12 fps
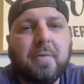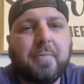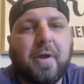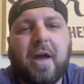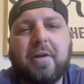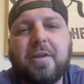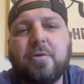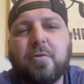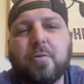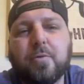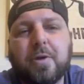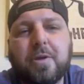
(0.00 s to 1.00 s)
But how do
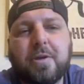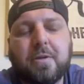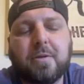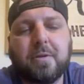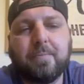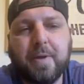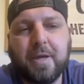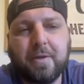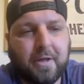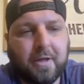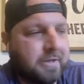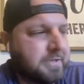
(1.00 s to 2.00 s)
you, being
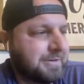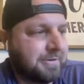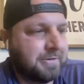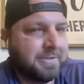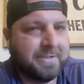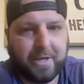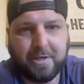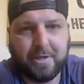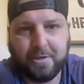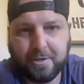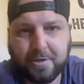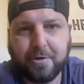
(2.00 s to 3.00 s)
that it's your
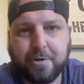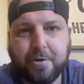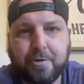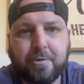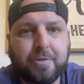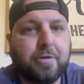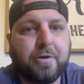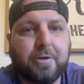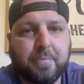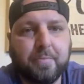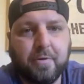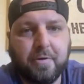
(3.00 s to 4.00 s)
second year, third year
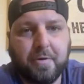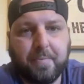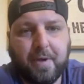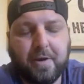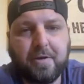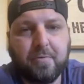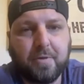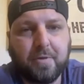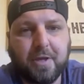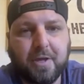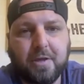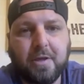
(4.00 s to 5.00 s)
in the program, how do you
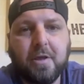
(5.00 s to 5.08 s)
get